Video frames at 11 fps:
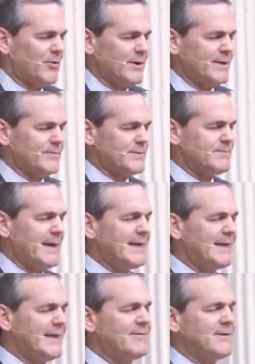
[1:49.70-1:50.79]
And Lord, it was
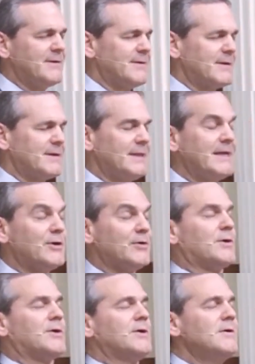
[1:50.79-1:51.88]
made even
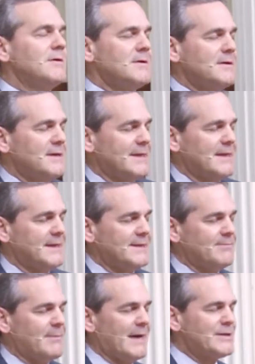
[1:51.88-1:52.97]
clearer
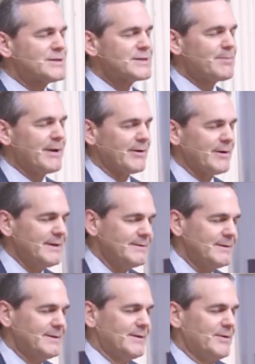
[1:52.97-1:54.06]
in my
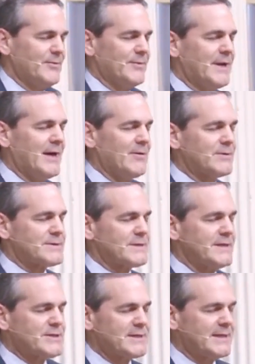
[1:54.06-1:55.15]
spirit when I
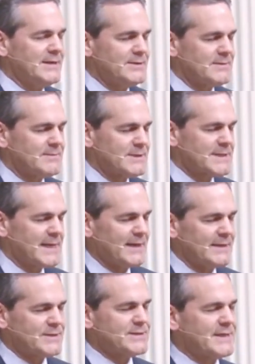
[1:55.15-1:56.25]
was listening to Miss
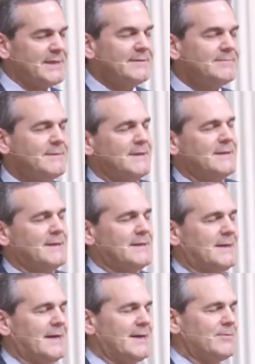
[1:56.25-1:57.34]
Kelly sing.
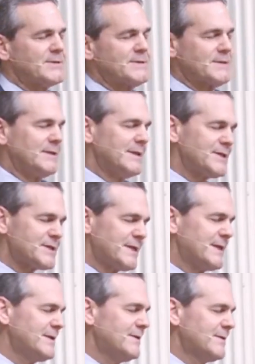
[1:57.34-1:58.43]
I was
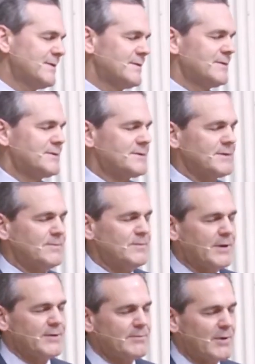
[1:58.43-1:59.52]
listening to
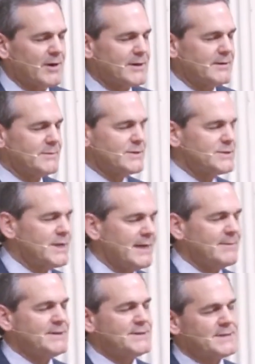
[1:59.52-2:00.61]
Brother Mark and Miss
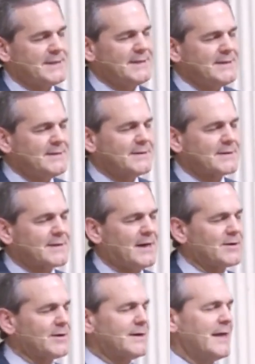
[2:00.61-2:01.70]
Jamie sing, the
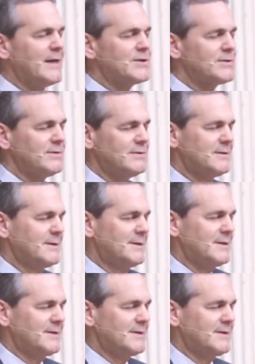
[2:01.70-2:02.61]
congregational,